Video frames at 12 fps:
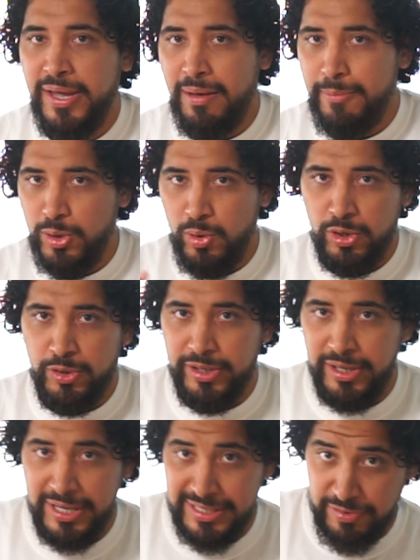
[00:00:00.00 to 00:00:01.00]
I'm gonna order
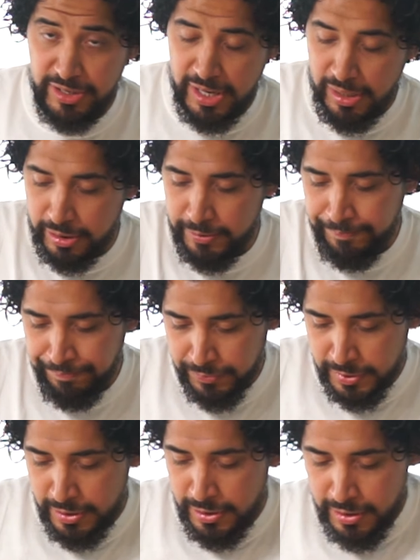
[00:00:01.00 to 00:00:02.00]
it a different color.
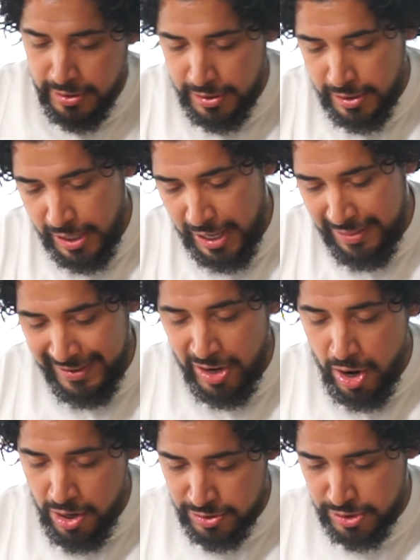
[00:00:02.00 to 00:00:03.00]
And then
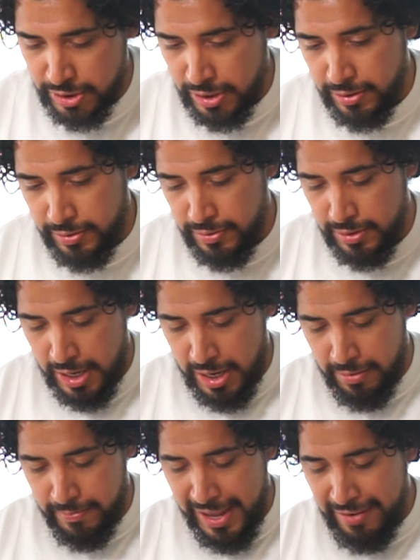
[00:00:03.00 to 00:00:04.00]
also,
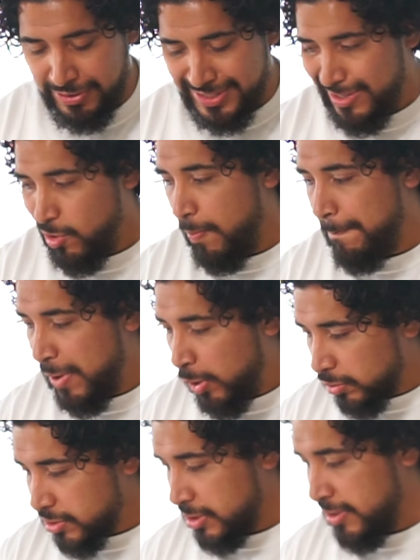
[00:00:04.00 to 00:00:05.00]
every single
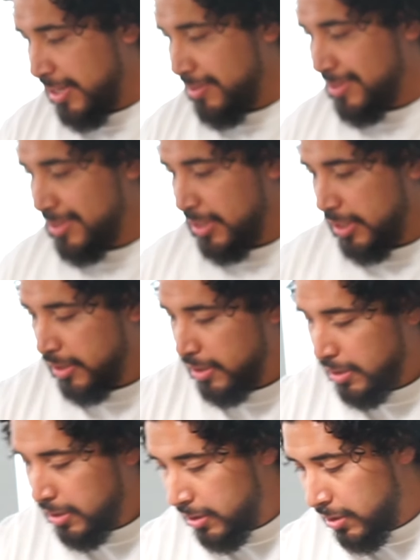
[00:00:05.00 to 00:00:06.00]
bolt that you see
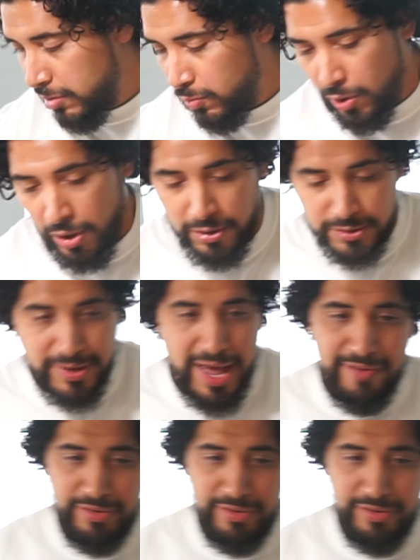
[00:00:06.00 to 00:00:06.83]
will also have a